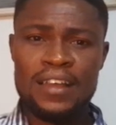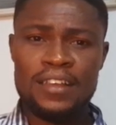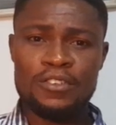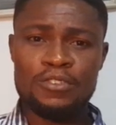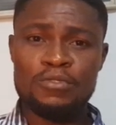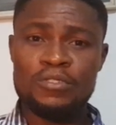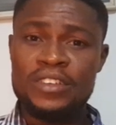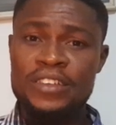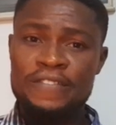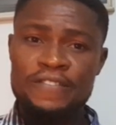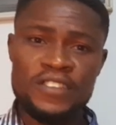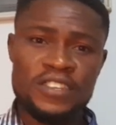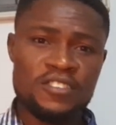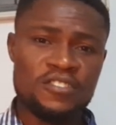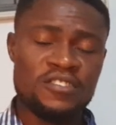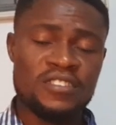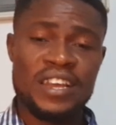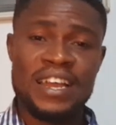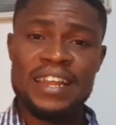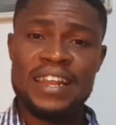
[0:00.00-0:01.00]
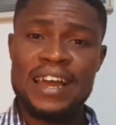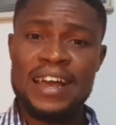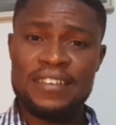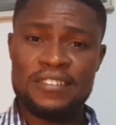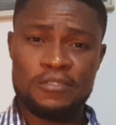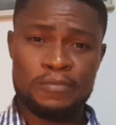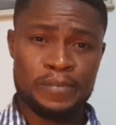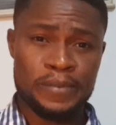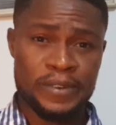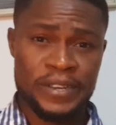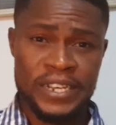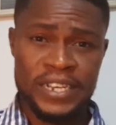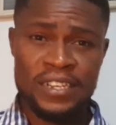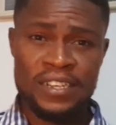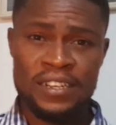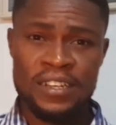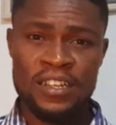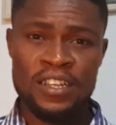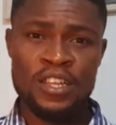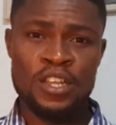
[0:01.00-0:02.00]
you give this child
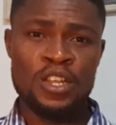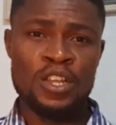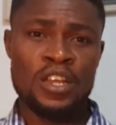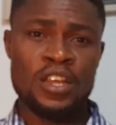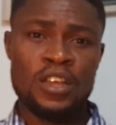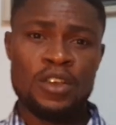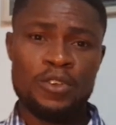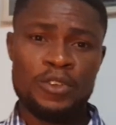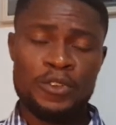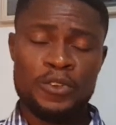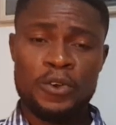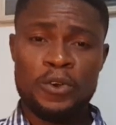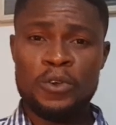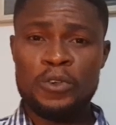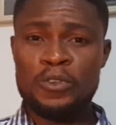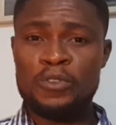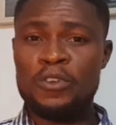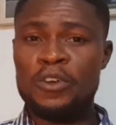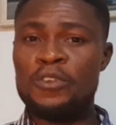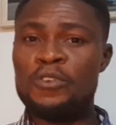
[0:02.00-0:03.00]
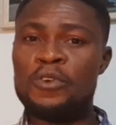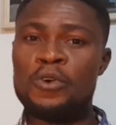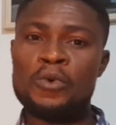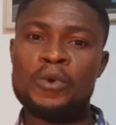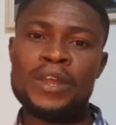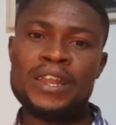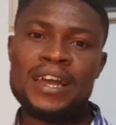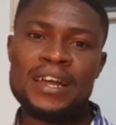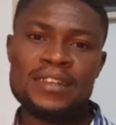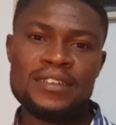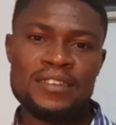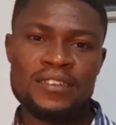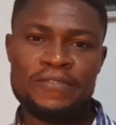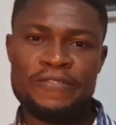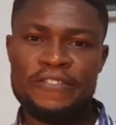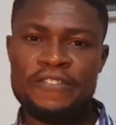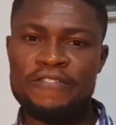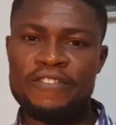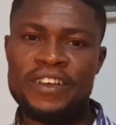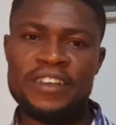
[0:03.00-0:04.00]
aspirin, you don't know whether the
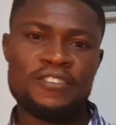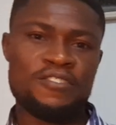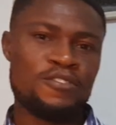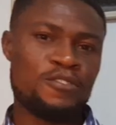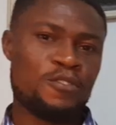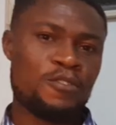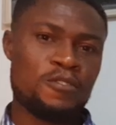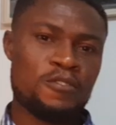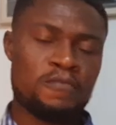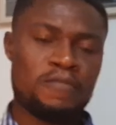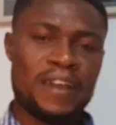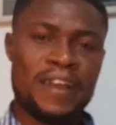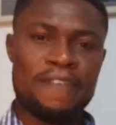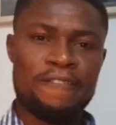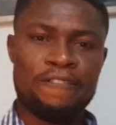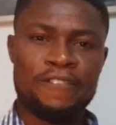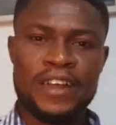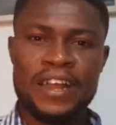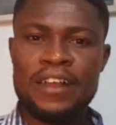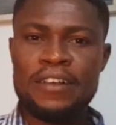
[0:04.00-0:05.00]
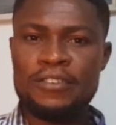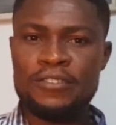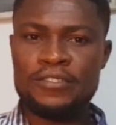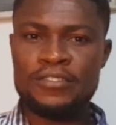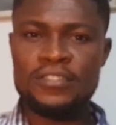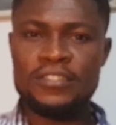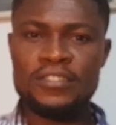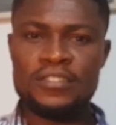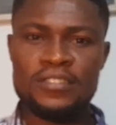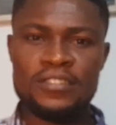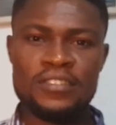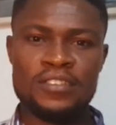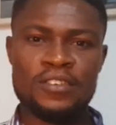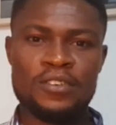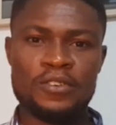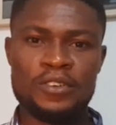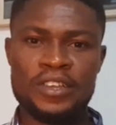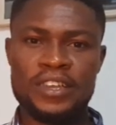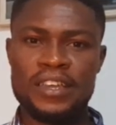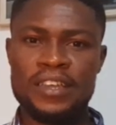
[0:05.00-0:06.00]
fever is caused by viruses,
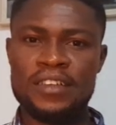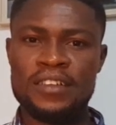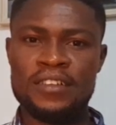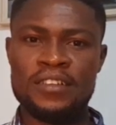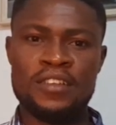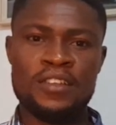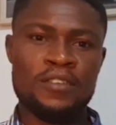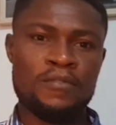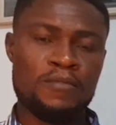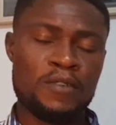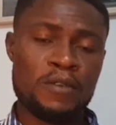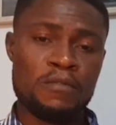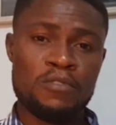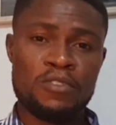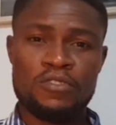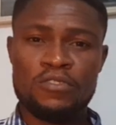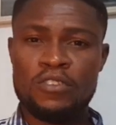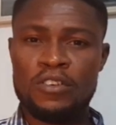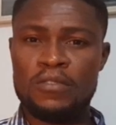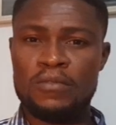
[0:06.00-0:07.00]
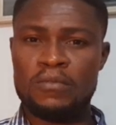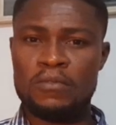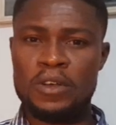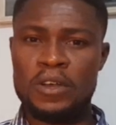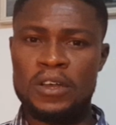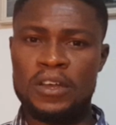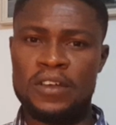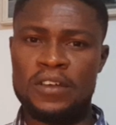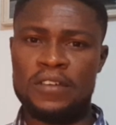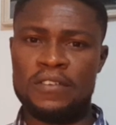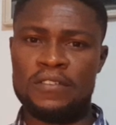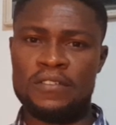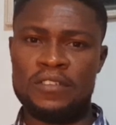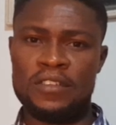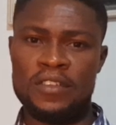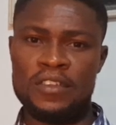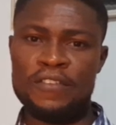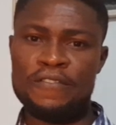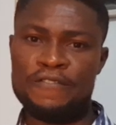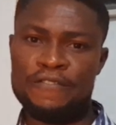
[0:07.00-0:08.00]
okay? Maybe some
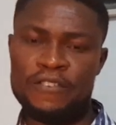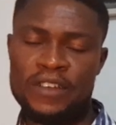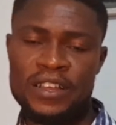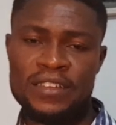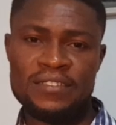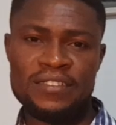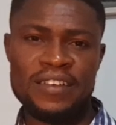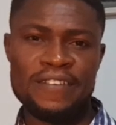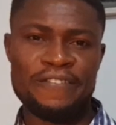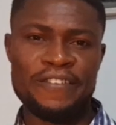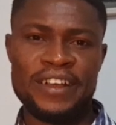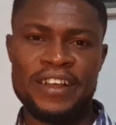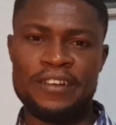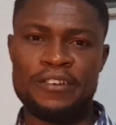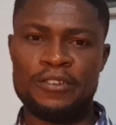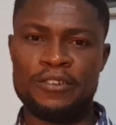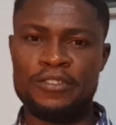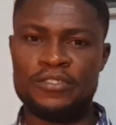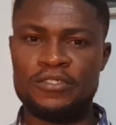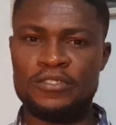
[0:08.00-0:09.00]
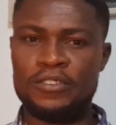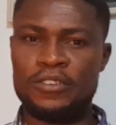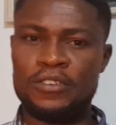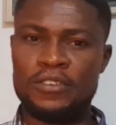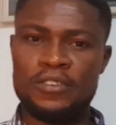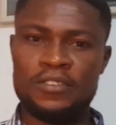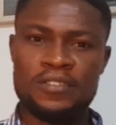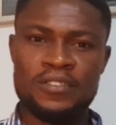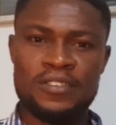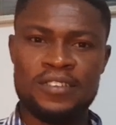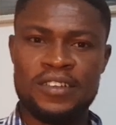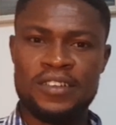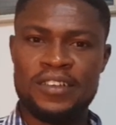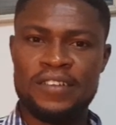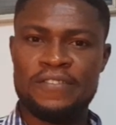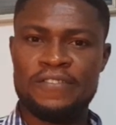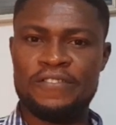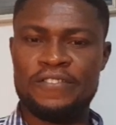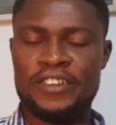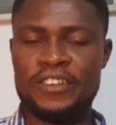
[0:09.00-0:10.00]
influenza virus or
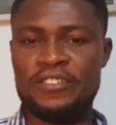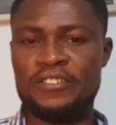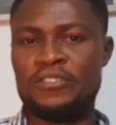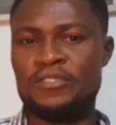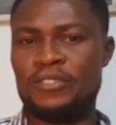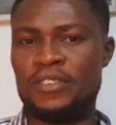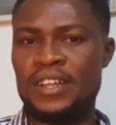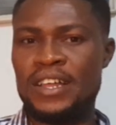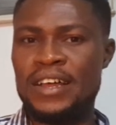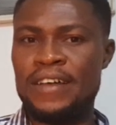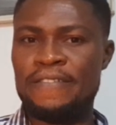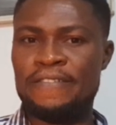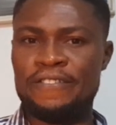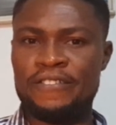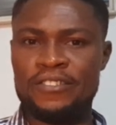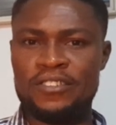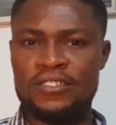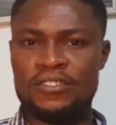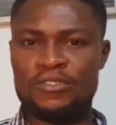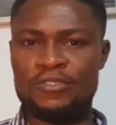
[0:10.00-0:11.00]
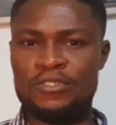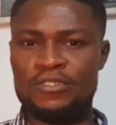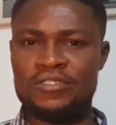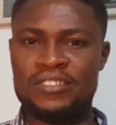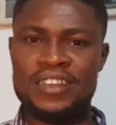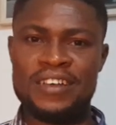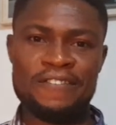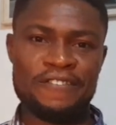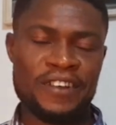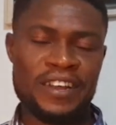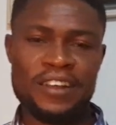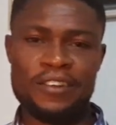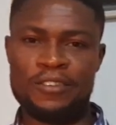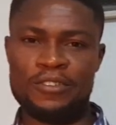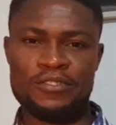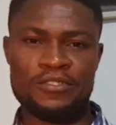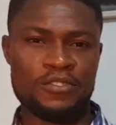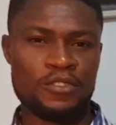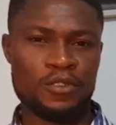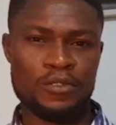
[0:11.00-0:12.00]
varicella zoster
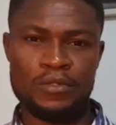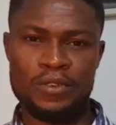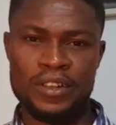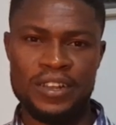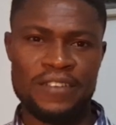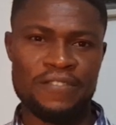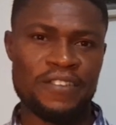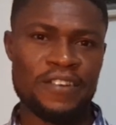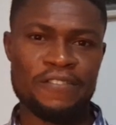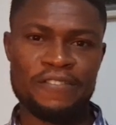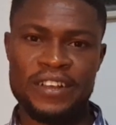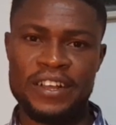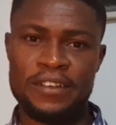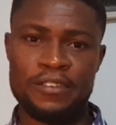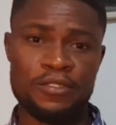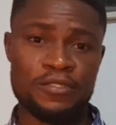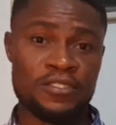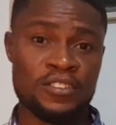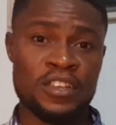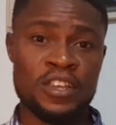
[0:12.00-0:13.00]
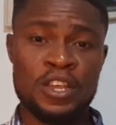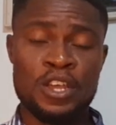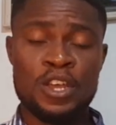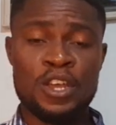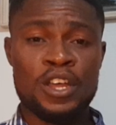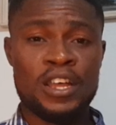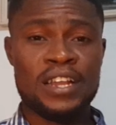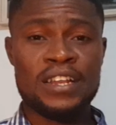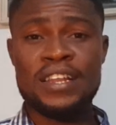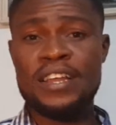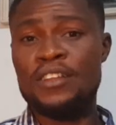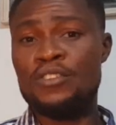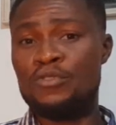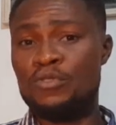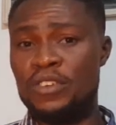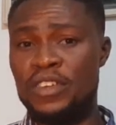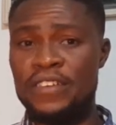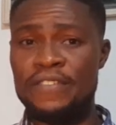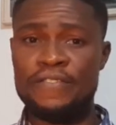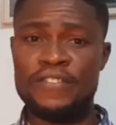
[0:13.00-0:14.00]
virus or whatever virus. And then
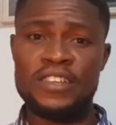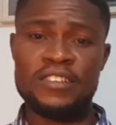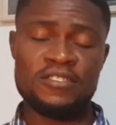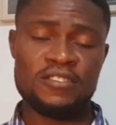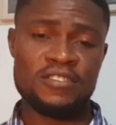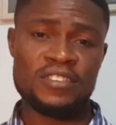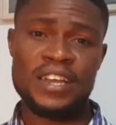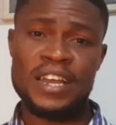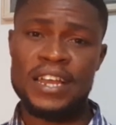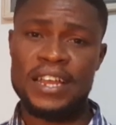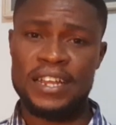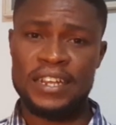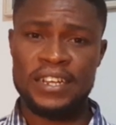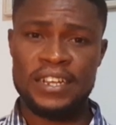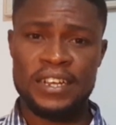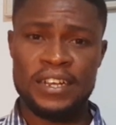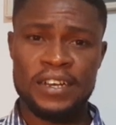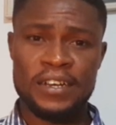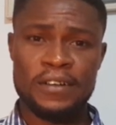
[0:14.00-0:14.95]
you give this child